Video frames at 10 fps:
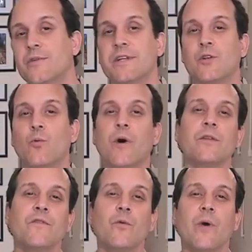is a
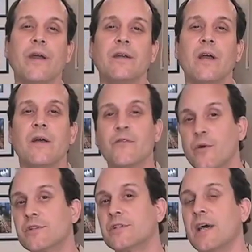wonderful way for
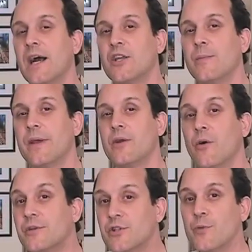us to document
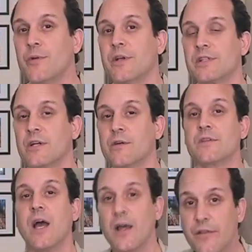or interpret ourselves
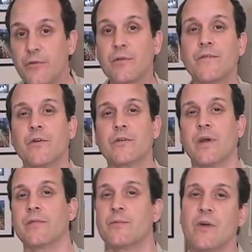through the
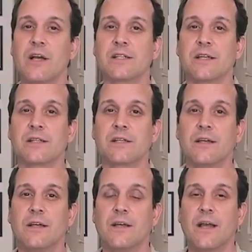photographic
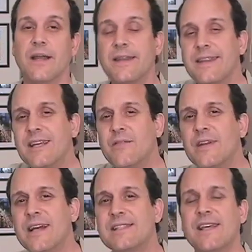process. Think of it
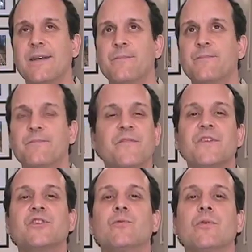as a
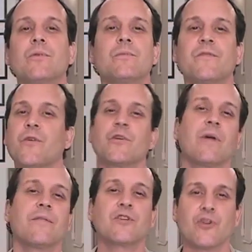visual
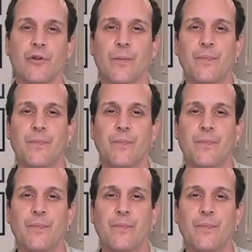photographic journal.